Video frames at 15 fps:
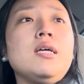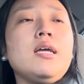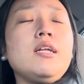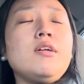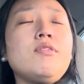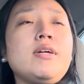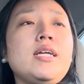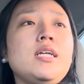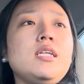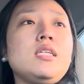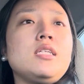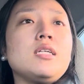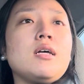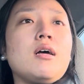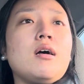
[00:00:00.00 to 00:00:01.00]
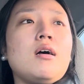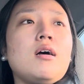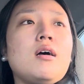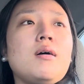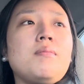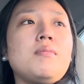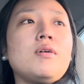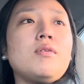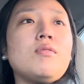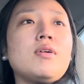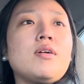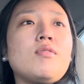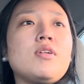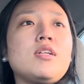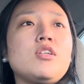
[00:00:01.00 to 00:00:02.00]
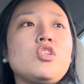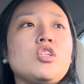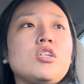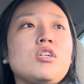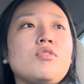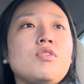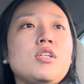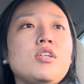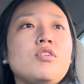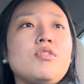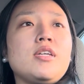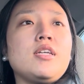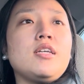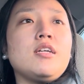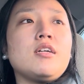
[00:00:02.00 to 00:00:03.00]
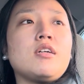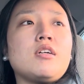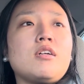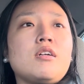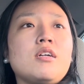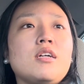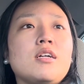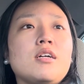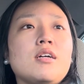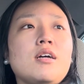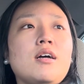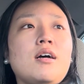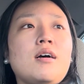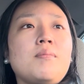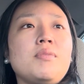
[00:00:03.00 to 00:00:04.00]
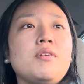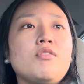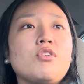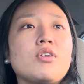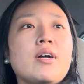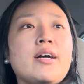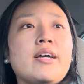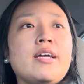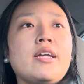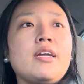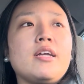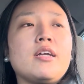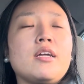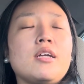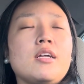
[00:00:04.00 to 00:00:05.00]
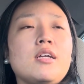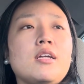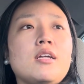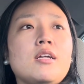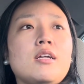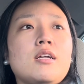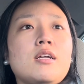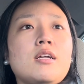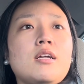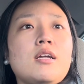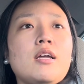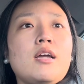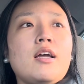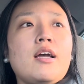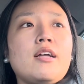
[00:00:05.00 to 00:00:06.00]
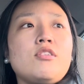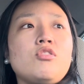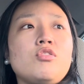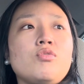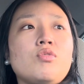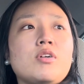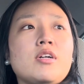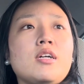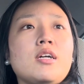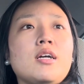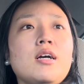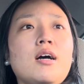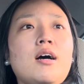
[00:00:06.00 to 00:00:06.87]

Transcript: Anyways, what I want to share with you here, before I head to work,